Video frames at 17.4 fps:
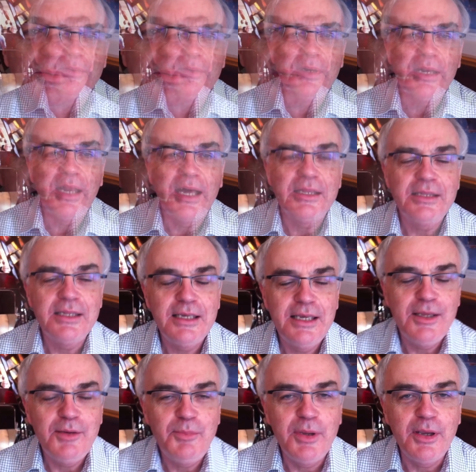Well, I
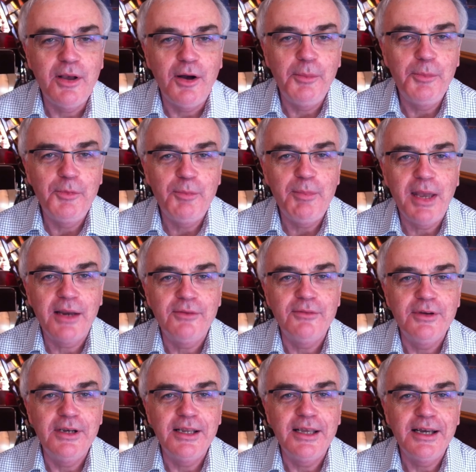think he'd be
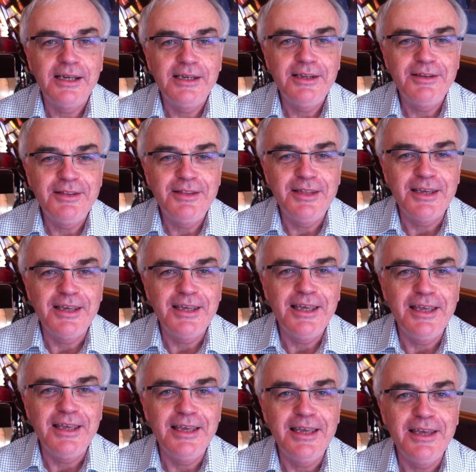gobsmacked, really. I don't think
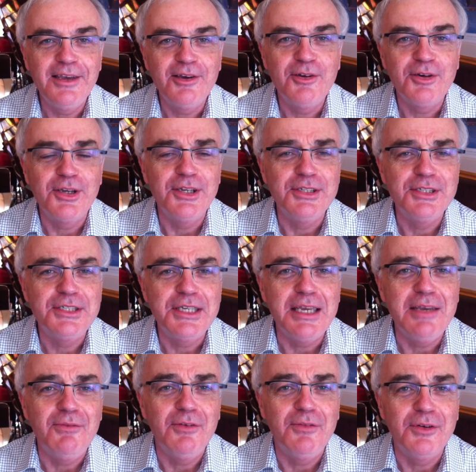he could
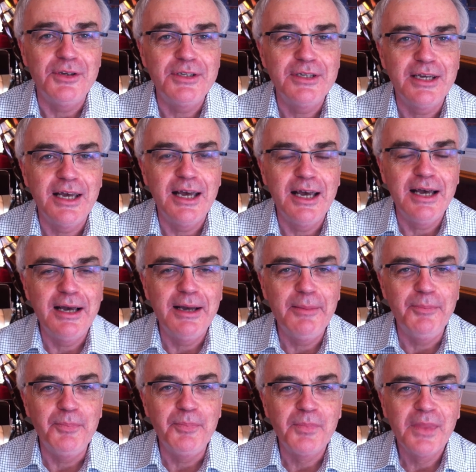conceive of it.
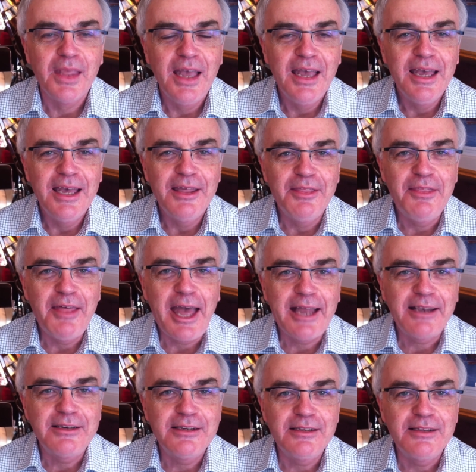
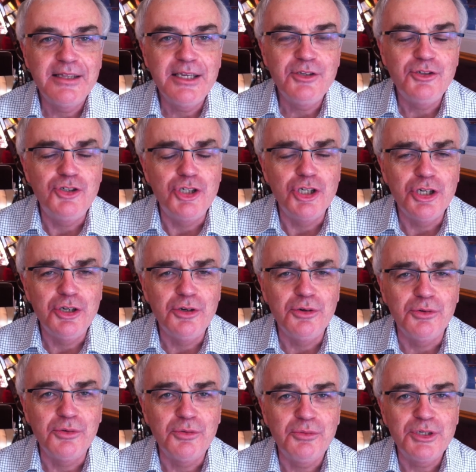That these
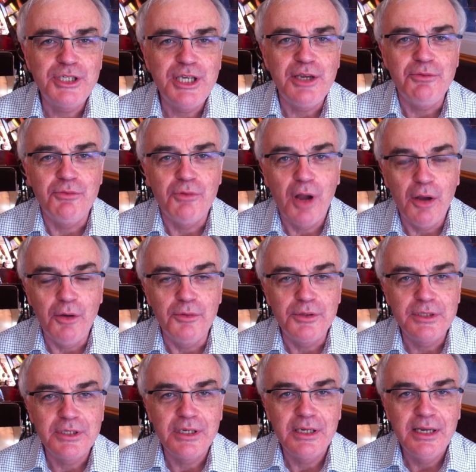journals which he
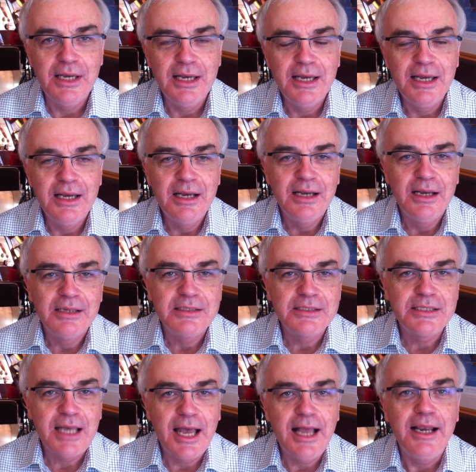wrote
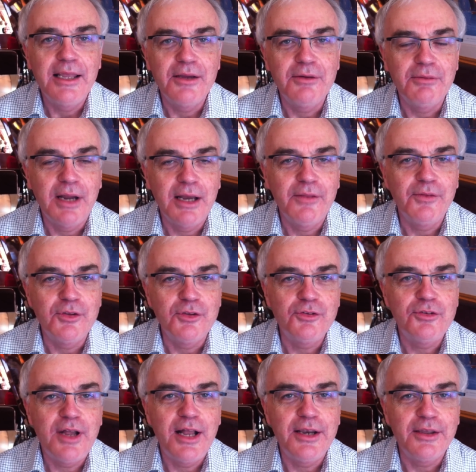sailing around the
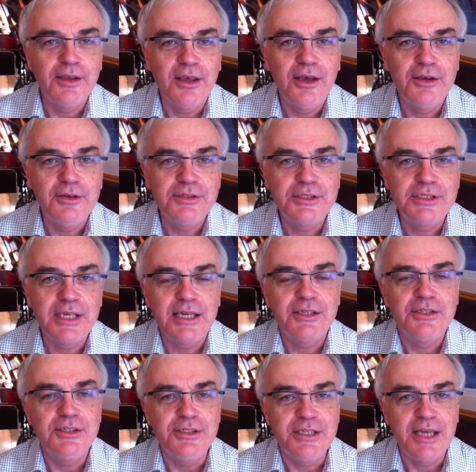Australian coast
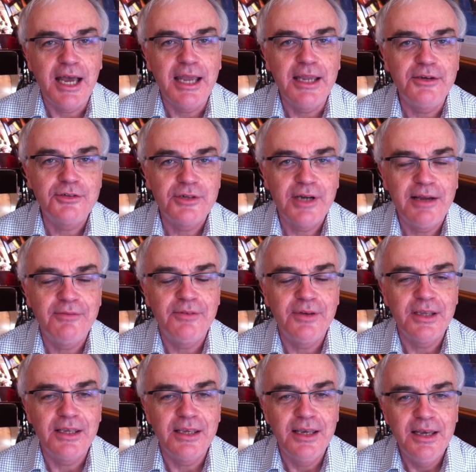are today
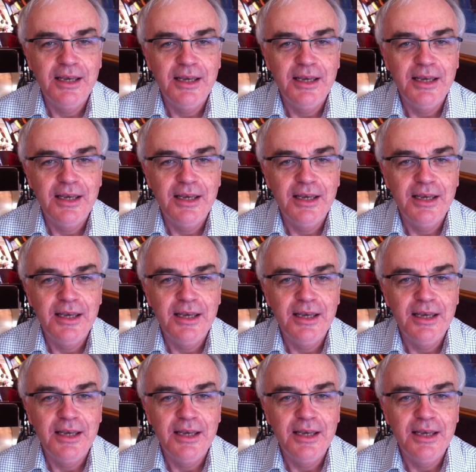travelling